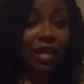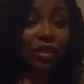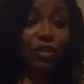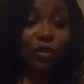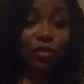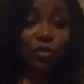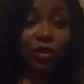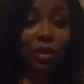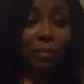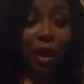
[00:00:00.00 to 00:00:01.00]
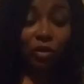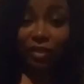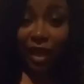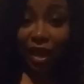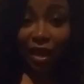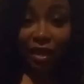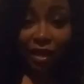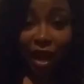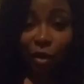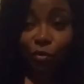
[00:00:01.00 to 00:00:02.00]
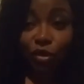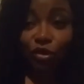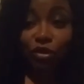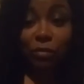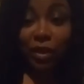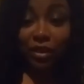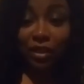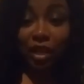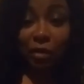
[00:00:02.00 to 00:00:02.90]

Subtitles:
about that, I wish you the best of luck.